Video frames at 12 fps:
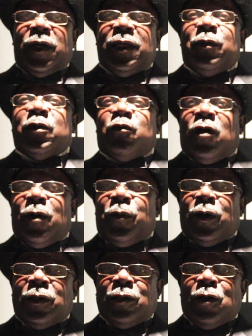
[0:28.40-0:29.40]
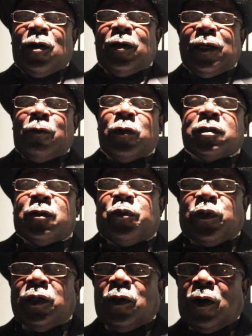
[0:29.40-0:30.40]
My name is Ron Miller Law and I rest in
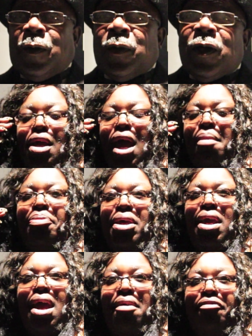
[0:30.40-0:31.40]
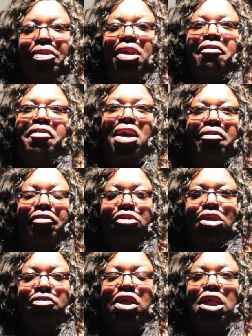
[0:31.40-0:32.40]
peace, Law. Happy fiftieth
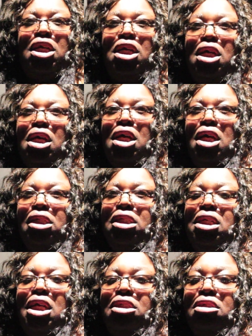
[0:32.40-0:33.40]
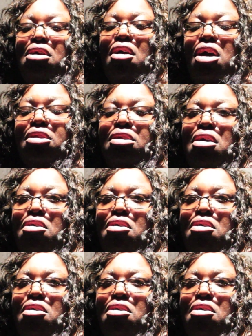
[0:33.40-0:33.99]
anniversary to the Nation of Gods and